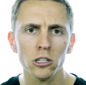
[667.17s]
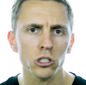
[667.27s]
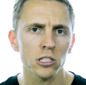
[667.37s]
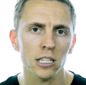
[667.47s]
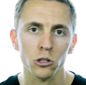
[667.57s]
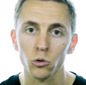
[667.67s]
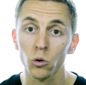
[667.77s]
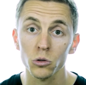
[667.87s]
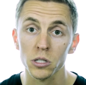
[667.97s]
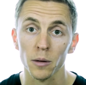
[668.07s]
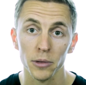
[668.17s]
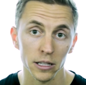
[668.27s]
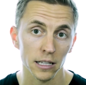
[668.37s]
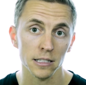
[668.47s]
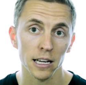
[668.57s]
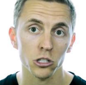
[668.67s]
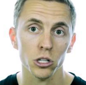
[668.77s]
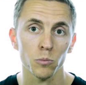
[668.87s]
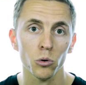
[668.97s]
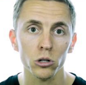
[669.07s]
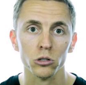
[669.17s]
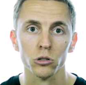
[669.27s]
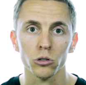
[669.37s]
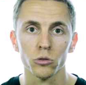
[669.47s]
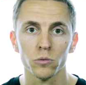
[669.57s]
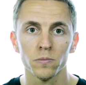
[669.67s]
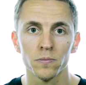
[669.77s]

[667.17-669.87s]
just ignore something that's actually important to you.